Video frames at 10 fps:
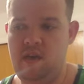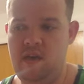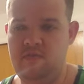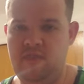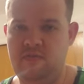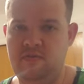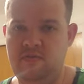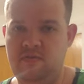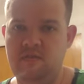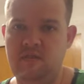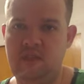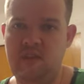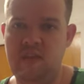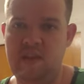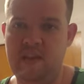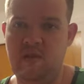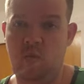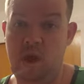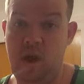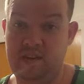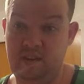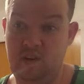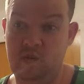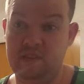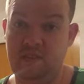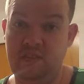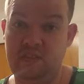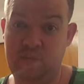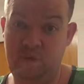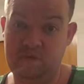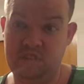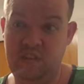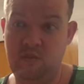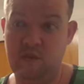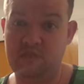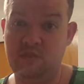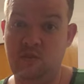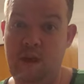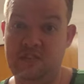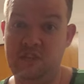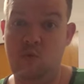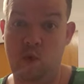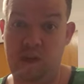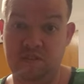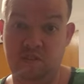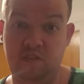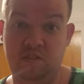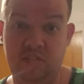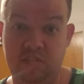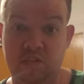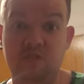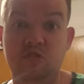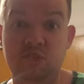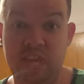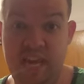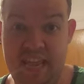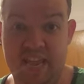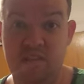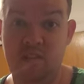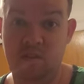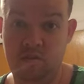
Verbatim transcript: And then he and Ron go into the Chamber of Secrets to rescue Ron's little sister, Ginny.